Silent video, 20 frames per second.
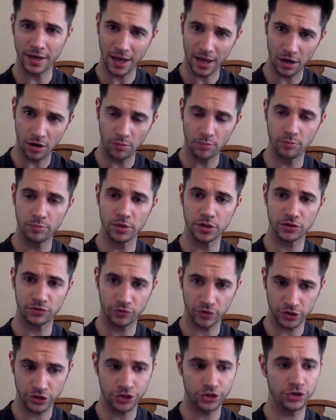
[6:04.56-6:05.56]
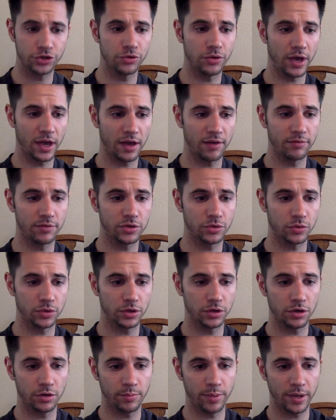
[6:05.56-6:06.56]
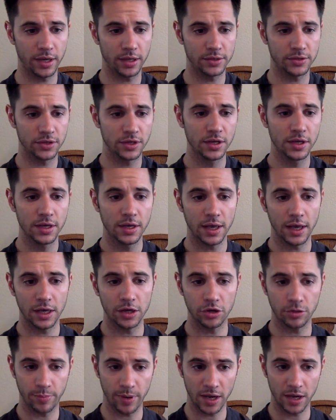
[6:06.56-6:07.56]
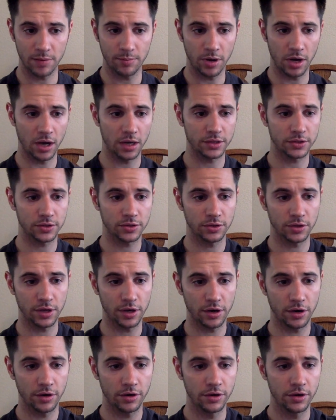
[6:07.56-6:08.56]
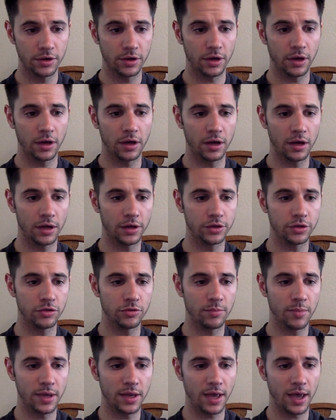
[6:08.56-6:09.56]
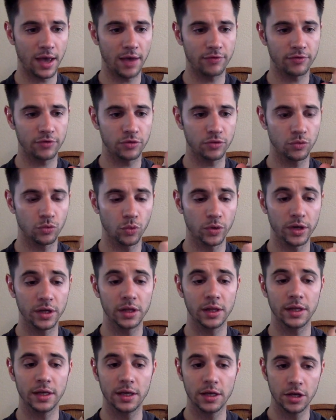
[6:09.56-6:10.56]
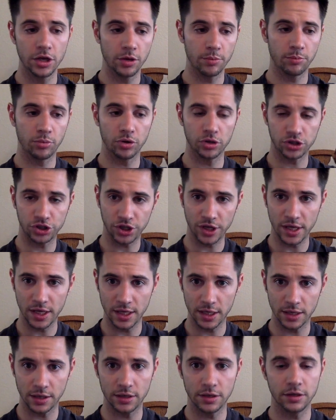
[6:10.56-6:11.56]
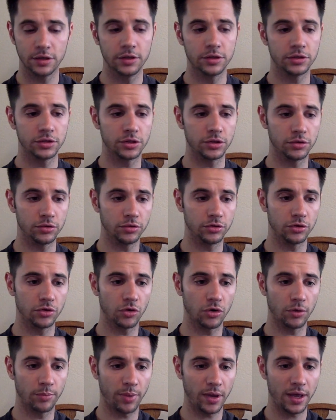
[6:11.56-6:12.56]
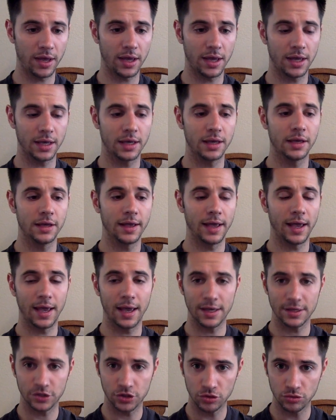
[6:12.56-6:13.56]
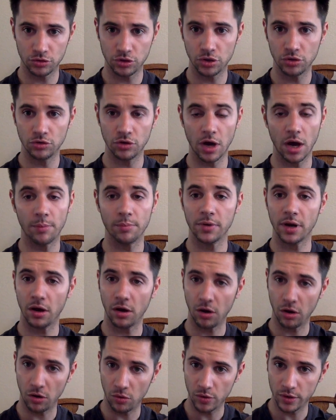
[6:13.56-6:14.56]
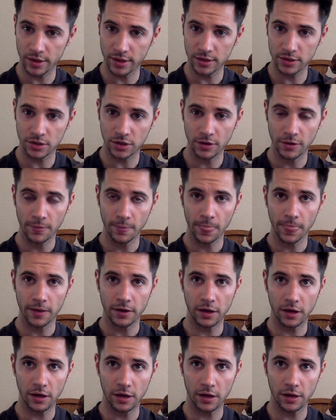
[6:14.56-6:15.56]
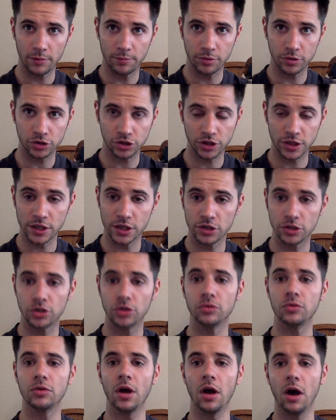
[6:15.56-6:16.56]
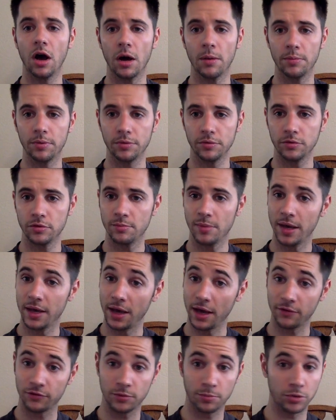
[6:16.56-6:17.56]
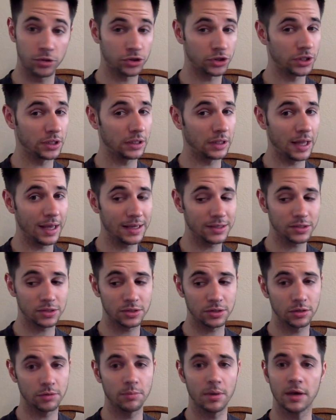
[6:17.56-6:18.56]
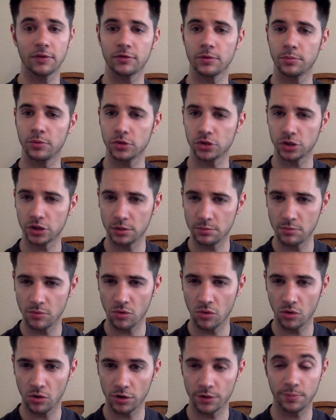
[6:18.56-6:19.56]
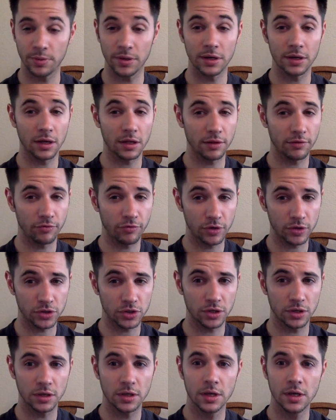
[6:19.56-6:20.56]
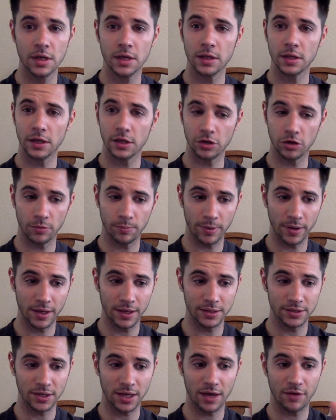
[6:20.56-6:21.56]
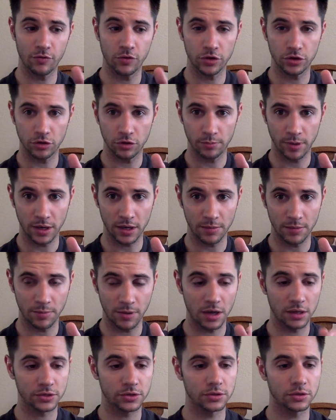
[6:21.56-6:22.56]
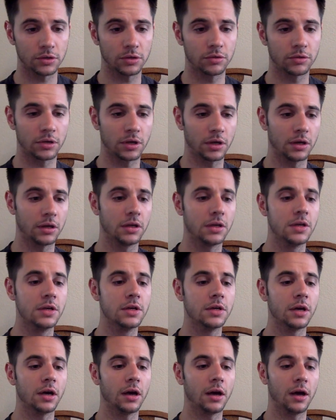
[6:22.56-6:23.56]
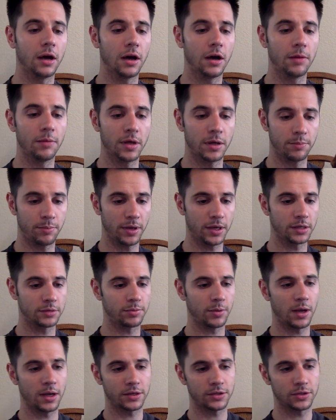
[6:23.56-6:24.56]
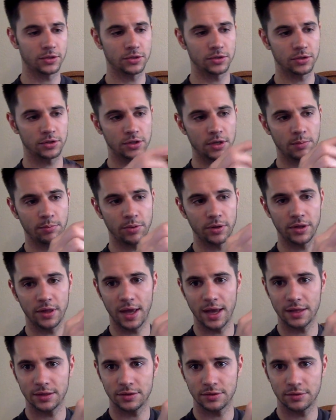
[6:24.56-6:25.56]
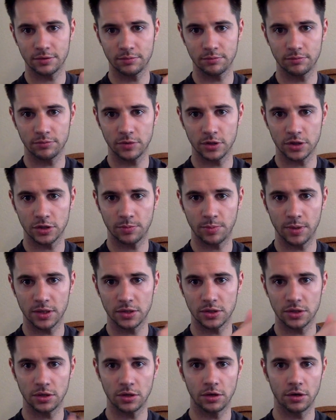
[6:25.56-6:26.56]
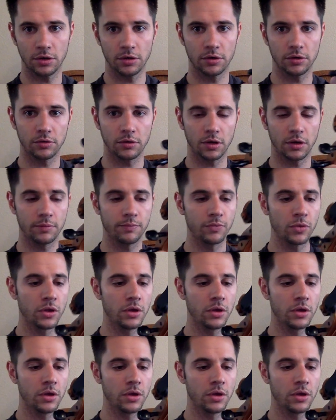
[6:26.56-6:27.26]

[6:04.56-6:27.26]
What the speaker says: how much friction you have between your pegs and your peg box there, you may have to really push in to your peg as you tune up. Now always push in and tune up. You may have to push in less, you may have to push in more, depending on the friction that your pegs have with your peg box, okay? And peg box is simply the space in here, okay?